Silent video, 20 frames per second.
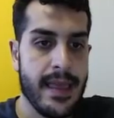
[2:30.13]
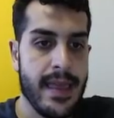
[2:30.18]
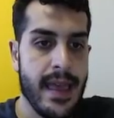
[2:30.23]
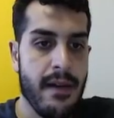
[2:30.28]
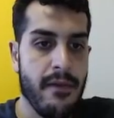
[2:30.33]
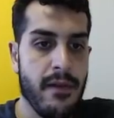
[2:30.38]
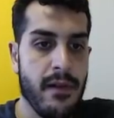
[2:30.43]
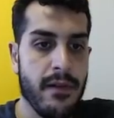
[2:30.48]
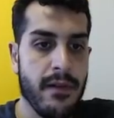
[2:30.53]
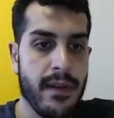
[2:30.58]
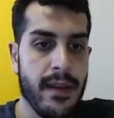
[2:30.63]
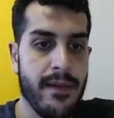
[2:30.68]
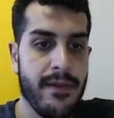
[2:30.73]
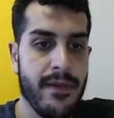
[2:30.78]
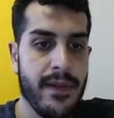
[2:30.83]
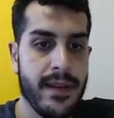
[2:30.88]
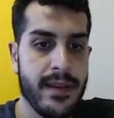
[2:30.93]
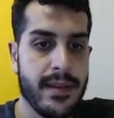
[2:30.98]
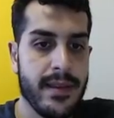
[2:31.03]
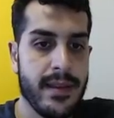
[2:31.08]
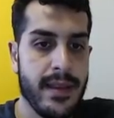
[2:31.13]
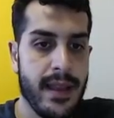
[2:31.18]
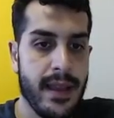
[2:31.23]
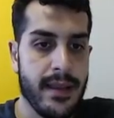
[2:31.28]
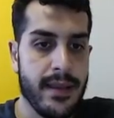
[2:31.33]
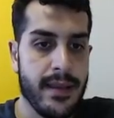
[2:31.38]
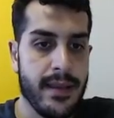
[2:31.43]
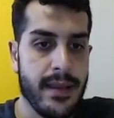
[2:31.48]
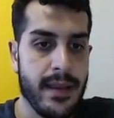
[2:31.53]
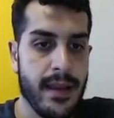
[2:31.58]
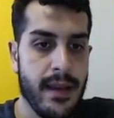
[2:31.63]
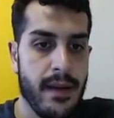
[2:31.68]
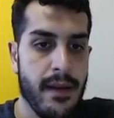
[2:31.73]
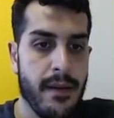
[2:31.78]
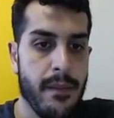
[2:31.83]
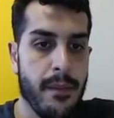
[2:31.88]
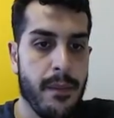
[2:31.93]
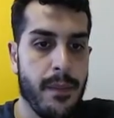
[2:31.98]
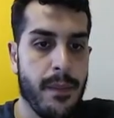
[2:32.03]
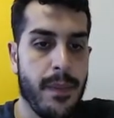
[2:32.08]
That will give us this.
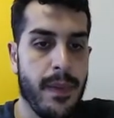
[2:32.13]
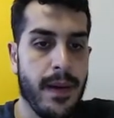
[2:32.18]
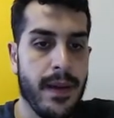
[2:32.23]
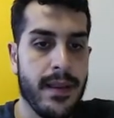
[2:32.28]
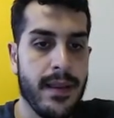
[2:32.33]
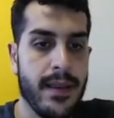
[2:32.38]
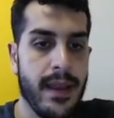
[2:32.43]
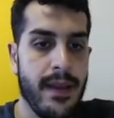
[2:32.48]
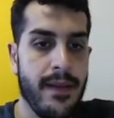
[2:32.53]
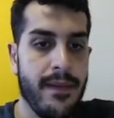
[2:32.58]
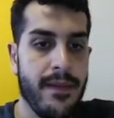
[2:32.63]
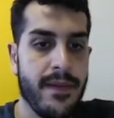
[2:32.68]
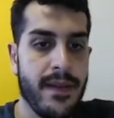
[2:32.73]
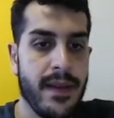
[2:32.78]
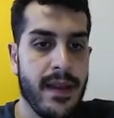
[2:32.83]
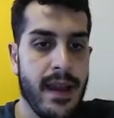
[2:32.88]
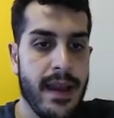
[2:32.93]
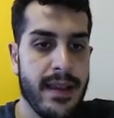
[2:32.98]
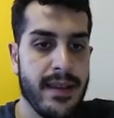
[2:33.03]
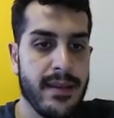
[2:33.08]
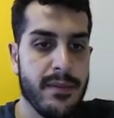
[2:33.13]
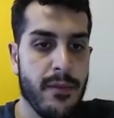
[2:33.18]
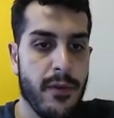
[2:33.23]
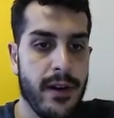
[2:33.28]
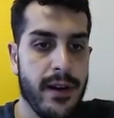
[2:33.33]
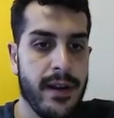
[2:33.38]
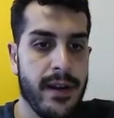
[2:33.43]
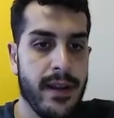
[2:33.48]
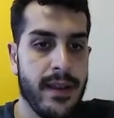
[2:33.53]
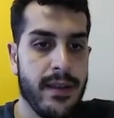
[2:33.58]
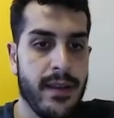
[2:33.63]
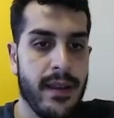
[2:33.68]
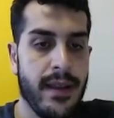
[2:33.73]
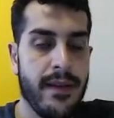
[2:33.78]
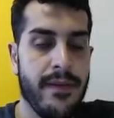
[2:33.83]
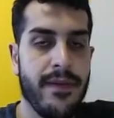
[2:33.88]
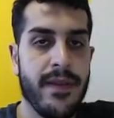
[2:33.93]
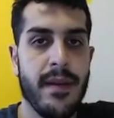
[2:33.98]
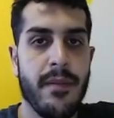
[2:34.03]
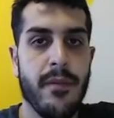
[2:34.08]
But if it has more than,
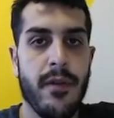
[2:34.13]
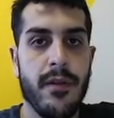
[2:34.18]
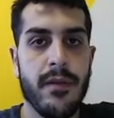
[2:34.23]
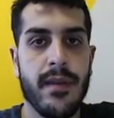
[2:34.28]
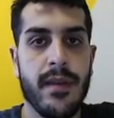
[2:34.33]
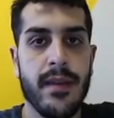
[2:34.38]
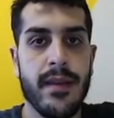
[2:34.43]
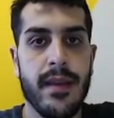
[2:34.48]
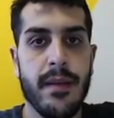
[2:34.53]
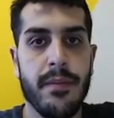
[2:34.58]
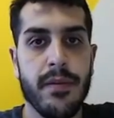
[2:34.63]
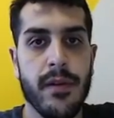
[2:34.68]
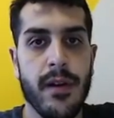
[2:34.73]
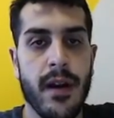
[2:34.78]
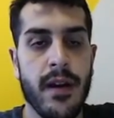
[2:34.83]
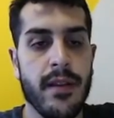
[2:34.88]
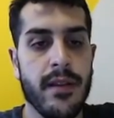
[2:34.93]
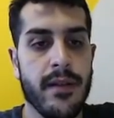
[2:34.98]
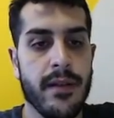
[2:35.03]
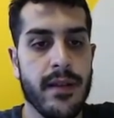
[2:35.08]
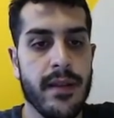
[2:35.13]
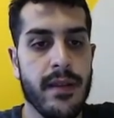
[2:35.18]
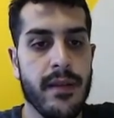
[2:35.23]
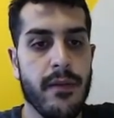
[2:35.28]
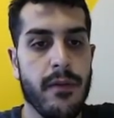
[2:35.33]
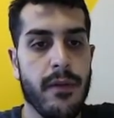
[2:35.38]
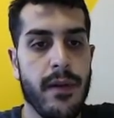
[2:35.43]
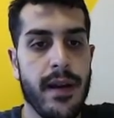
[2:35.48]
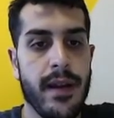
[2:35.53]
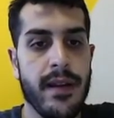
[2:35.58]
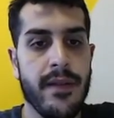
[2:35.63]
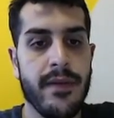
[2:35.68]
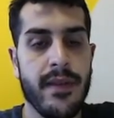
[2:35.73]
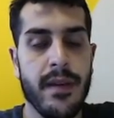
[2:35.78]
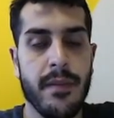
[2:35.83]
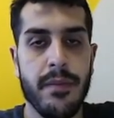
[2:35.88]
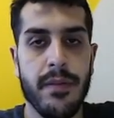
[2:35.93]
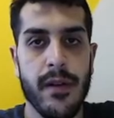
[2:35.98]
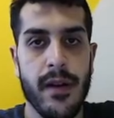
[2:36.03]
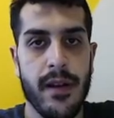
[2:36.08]
if the, the product, one of
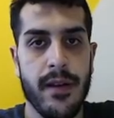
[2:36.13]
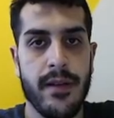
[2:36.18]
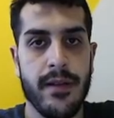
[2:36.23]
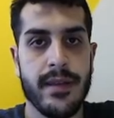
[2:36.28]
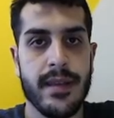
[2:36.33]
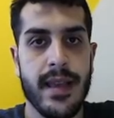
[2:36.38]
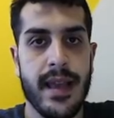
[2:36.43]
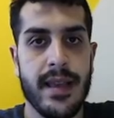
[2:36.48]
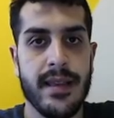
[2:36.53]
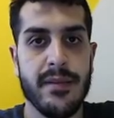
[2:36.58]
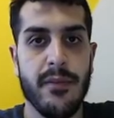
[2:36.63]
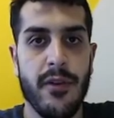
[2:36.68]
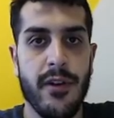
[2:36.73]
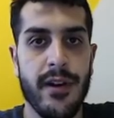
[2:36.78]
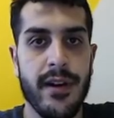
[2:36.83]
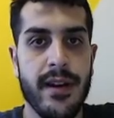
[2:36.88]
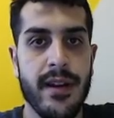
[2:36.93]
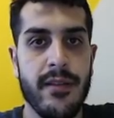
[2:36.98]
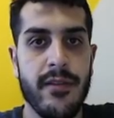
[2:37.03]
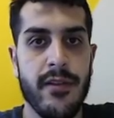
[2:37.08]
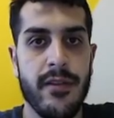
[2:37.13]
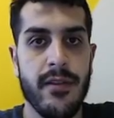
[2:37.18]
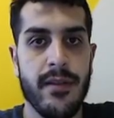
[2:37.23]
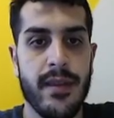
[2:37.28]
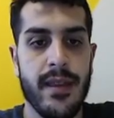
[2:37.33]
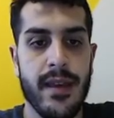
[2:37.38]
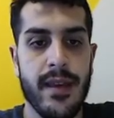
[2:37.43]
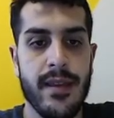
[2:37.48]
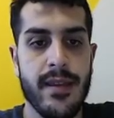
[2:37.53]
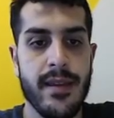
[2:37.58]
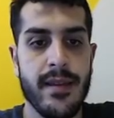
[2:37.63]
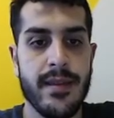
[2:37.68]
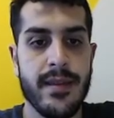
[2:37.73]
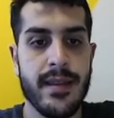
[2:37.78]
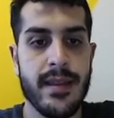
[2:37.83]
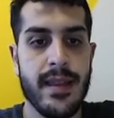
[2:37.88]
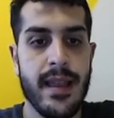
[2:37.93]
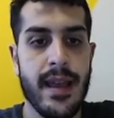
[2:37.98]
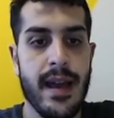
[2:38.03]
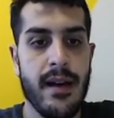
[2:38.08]
the products has more than two
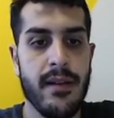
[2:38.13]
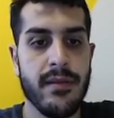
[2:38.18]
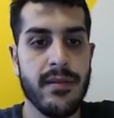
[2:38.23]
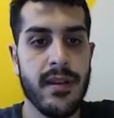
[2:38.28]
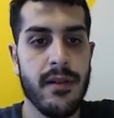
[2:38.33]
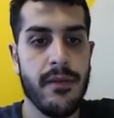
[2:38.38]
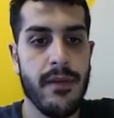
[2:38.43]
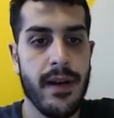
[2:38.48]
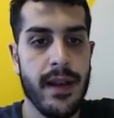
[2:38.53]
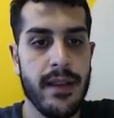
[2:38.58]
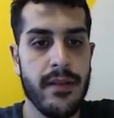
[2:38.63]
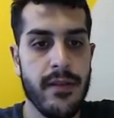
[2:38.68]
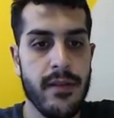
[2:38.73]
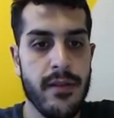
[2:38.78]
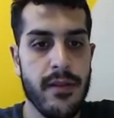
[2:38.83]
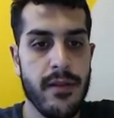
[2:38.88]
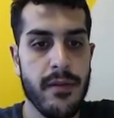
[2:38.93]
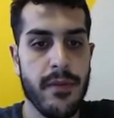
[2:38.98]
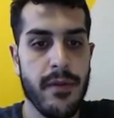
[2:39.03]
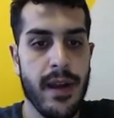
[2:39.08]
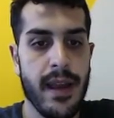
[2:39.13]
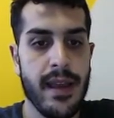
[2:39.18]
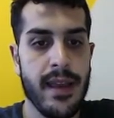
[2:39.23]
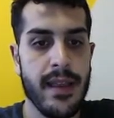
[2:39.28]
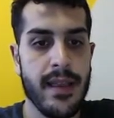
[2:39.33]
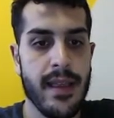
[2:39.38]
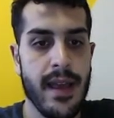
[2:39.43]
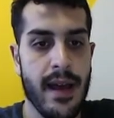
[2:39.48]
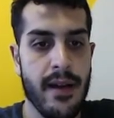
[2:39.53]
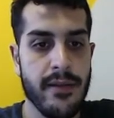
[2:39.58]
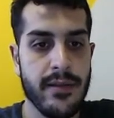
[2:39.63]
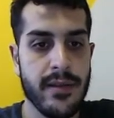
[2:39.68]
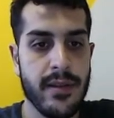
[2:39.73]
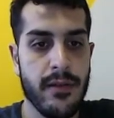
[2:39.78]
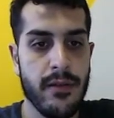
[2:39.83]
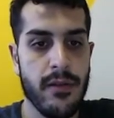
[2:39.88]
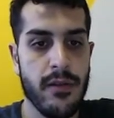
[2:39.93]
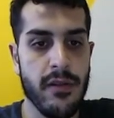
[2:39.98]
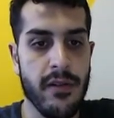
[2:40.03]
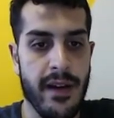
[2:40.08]
digits, they also want you to break it down
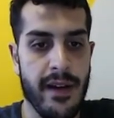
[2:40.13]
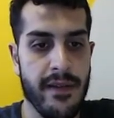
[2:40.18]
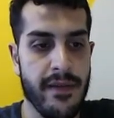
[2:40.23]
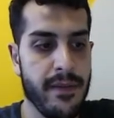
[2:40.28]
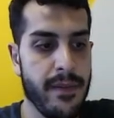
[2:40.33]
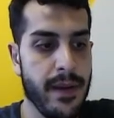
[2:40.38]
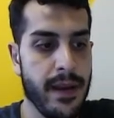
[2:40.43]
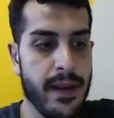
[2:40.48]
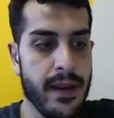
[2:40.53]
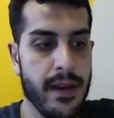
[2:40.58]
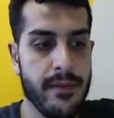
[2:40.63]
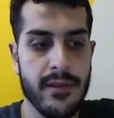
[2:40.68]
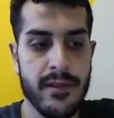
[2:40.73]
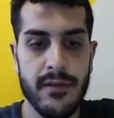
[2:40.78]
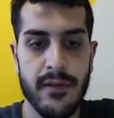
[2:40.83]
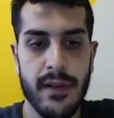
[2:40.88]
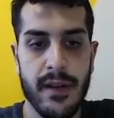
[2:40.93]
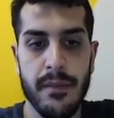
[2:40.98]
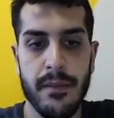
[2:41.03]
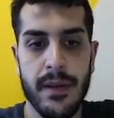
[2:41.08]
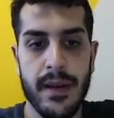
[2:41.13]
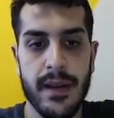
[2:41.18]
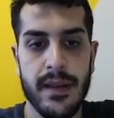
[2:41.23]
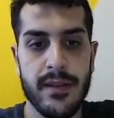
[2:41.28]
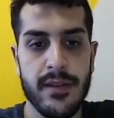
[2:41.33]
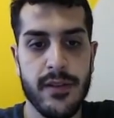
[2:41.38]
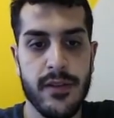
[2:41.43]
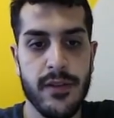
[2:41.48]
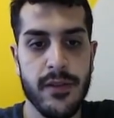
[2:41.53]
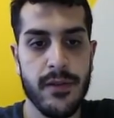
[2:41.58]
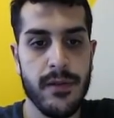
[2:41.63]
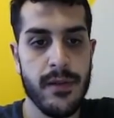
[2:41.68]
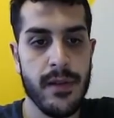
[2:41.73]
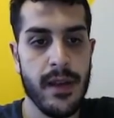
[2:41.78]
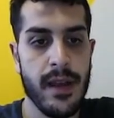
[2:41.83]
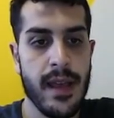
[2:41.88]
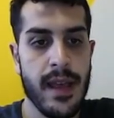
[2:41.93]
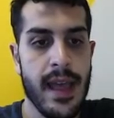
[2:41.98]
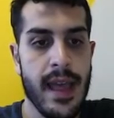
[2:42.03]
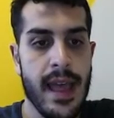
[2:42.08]
so 12 becomes 1 plus 2,
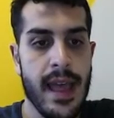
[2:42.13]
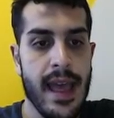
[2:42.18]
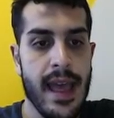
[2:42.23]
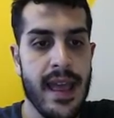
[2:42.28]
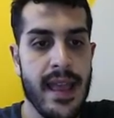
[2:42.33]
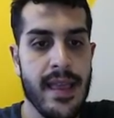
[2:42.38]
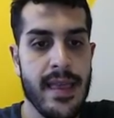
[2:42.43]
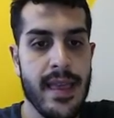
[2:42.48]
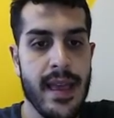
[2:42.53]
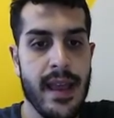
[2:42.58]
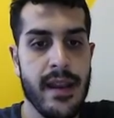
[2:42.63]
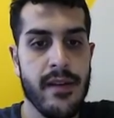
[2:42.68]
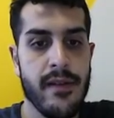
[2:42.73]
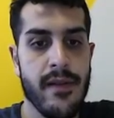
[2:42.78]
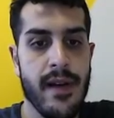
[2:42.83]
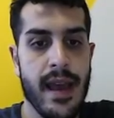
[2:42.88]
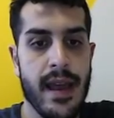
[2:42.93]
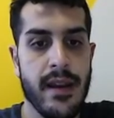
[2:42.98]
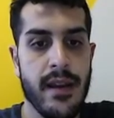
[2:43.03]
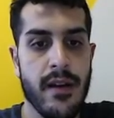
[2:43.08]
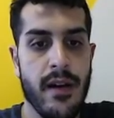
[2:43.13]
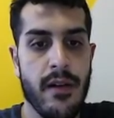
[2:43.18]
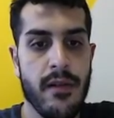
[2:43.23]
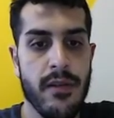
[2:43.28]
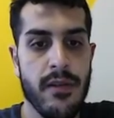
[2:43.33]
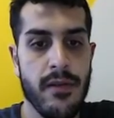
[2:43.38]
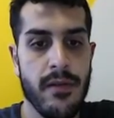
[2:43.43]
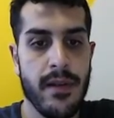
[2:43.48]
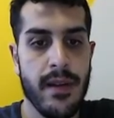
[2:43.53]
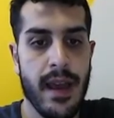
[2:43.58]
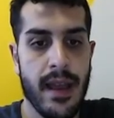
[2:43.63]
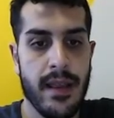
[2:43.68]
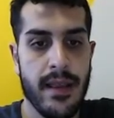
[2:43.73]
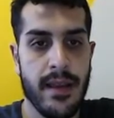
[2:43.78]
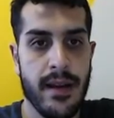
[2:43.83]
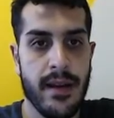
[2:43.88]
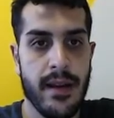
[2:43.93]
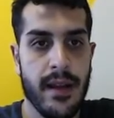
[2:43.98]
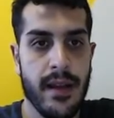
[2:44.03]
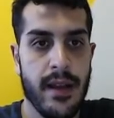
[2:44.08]
and then you add it all
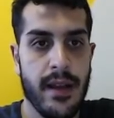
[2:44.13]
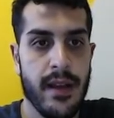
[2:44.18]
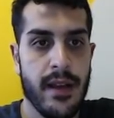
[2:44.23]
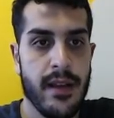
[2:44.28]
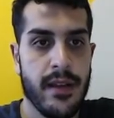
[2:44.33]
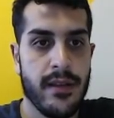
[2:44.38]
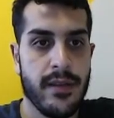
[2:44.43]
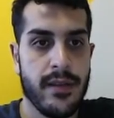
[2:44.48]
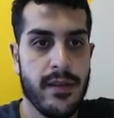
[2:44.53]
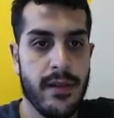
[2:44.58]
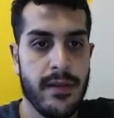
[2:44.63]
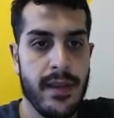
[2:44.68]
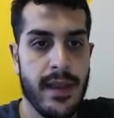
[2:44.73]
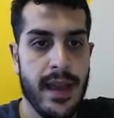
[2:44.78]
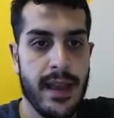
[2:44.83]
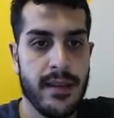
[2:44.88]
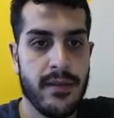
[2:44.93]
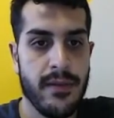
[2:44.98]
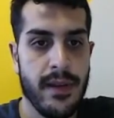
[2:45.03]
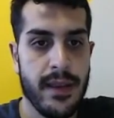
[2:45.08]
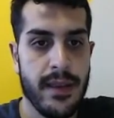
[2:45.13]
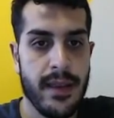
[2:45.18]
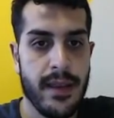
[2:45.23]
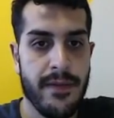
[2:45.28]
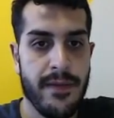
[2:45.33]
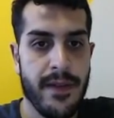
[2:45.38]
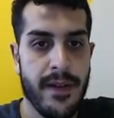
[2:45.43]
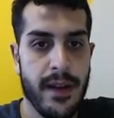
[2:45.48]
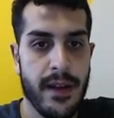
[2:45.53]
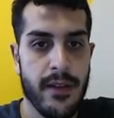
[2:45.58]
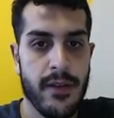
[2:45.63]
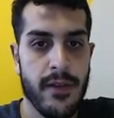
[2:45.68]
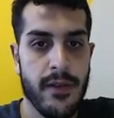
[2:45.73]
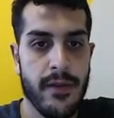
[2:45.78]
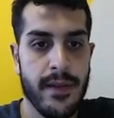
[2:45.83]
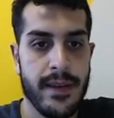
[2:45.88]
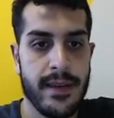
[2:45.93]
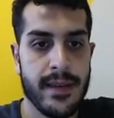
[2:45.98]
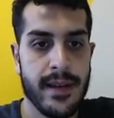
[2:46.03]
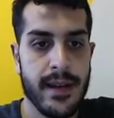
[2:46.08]
together. So that's what the
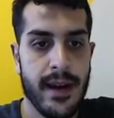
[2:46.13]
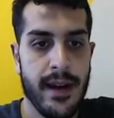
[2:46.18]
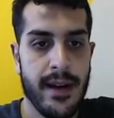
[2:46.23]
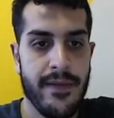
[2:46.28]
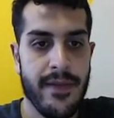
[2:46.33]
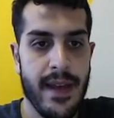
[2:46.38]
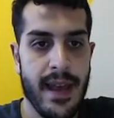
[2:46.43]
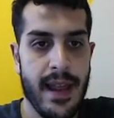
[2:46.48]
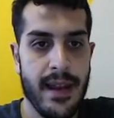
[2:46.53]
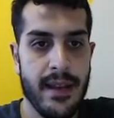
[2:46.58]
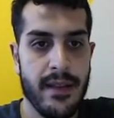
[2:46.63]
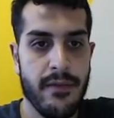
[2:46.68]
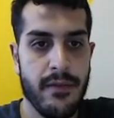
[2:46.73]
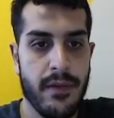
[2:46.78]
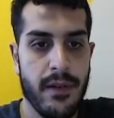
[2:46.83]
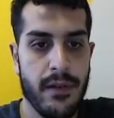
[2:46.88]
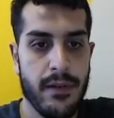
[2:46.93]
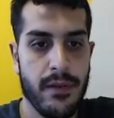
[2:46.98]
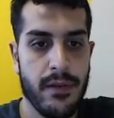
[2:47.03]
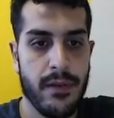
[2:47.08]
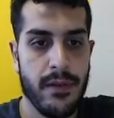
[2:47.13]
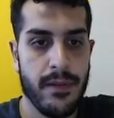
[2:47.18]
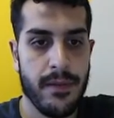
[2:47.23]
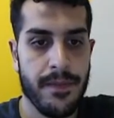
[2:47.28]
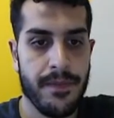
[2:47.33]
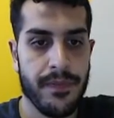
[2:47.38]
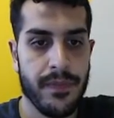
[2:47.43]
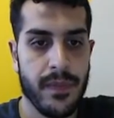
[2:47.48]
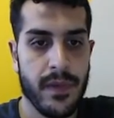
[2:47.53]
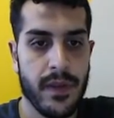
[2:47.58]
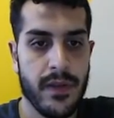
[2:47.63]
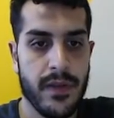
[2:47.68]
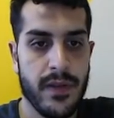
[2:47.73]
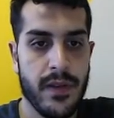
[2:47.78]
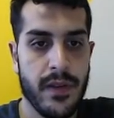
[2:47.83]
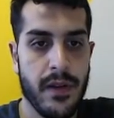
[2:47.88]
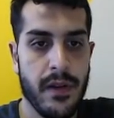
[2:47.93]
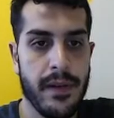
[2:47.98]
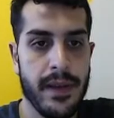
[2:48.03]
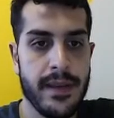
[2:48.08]
function iscard valid will do.
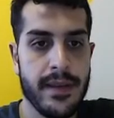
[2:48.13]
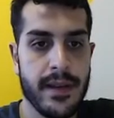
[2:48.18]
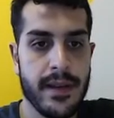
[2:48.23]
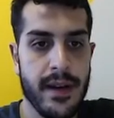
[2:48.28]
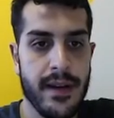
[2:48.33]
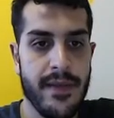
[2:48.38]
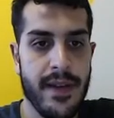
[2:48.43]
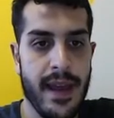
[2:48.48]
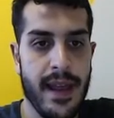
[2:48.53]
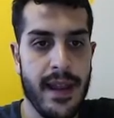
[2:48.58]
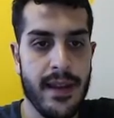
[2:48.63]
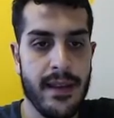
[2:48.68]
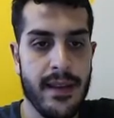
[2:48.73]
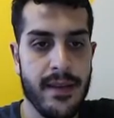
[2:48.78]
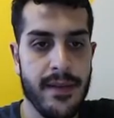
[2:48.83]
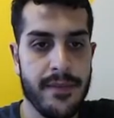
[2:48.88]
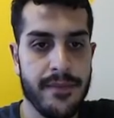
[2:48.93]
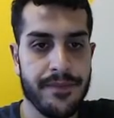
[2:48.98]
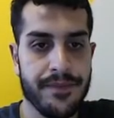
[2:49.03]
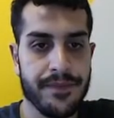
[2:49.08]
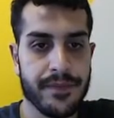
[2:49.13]
So is card valid?